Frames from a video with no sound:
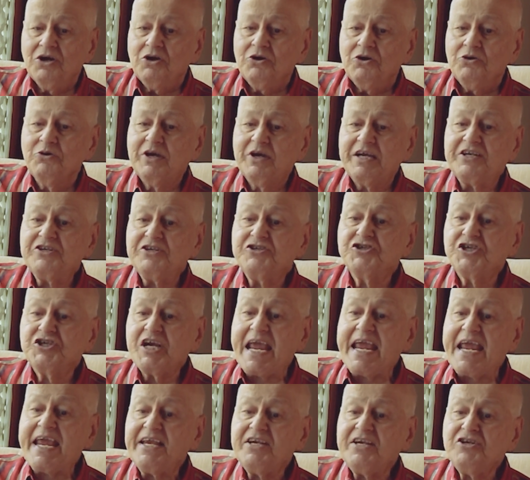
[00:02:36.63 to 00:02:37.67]
you can
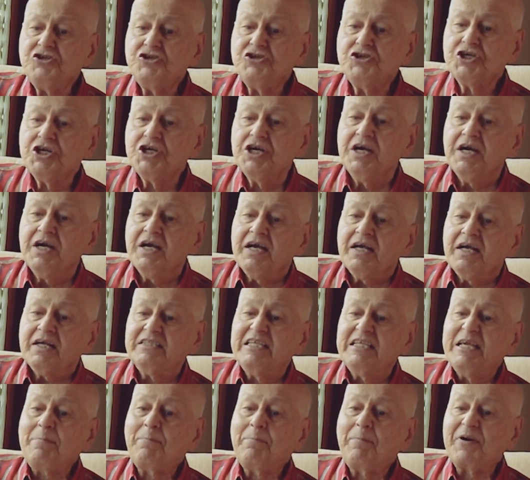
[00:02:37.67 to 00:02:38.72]
change
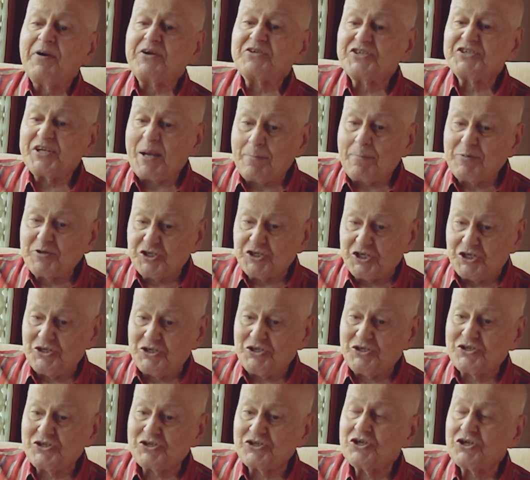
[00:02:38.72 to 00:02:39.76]
the
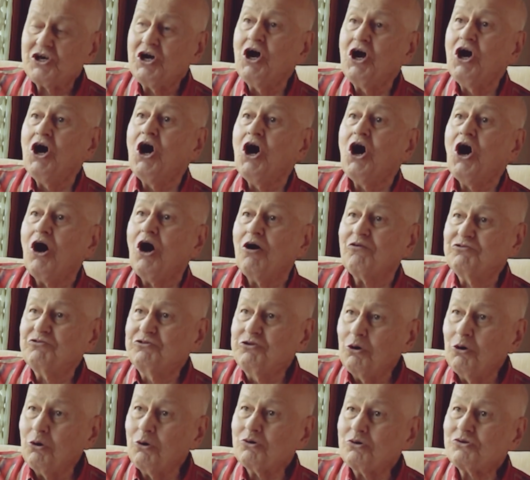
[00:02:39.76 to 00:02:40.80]
perceptions of
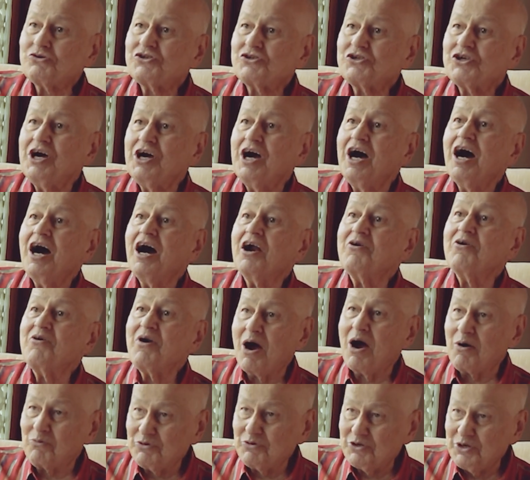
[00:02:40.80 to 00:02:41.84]
those
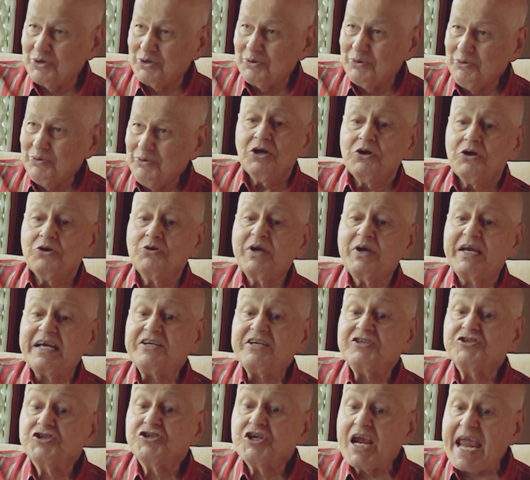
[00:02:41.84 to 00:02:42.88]
around you, you
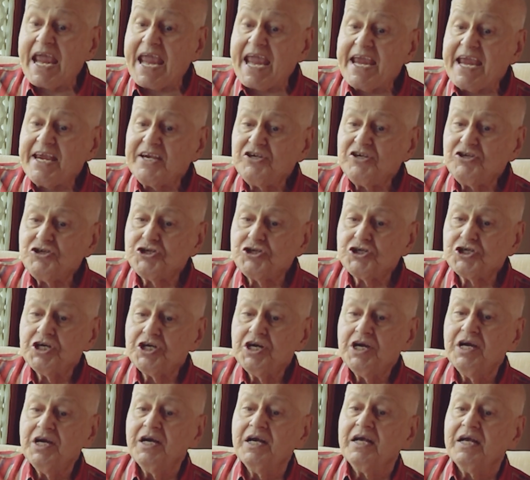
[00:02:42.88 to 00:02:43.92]
can change
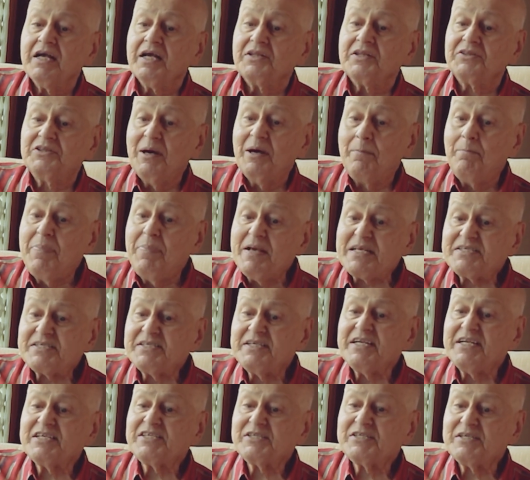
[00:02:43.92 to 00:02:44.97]
the
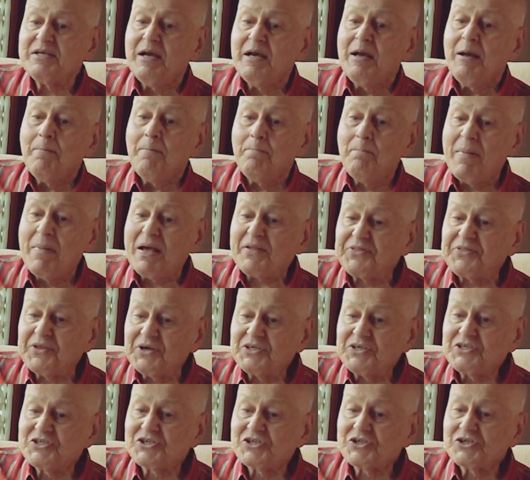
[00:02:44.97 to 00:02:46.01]
business
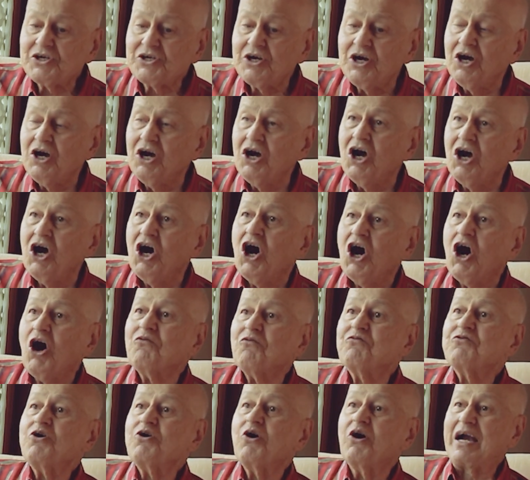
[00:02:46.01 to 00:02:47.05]
methods
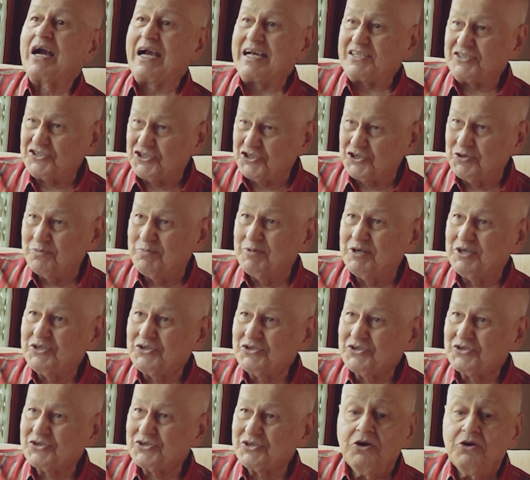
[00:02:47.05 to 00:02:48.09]
of your
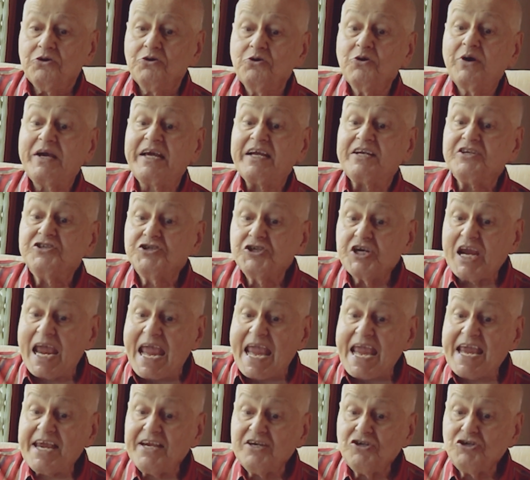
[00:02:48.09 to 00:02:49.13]
customers, you can
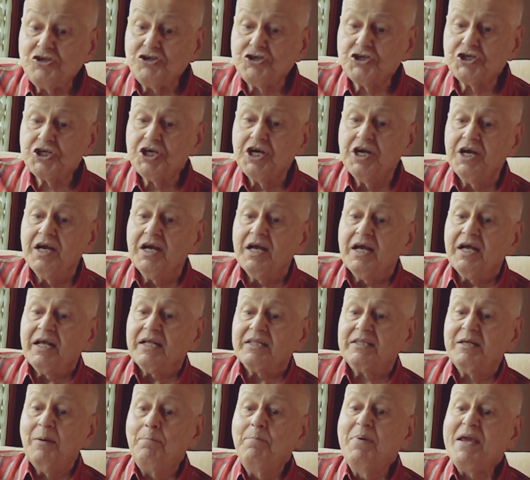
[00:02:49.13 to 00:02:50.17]
change
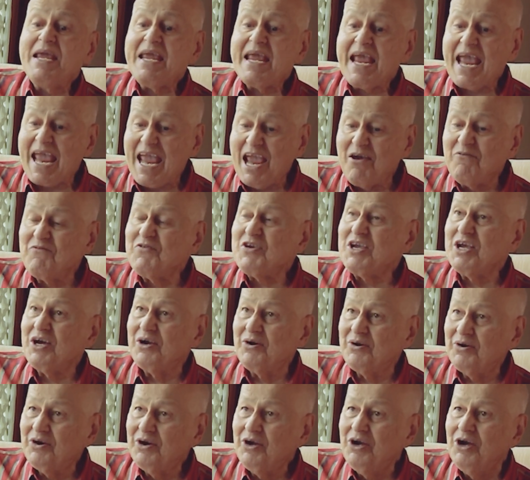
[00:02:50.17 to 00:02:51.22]
the behavior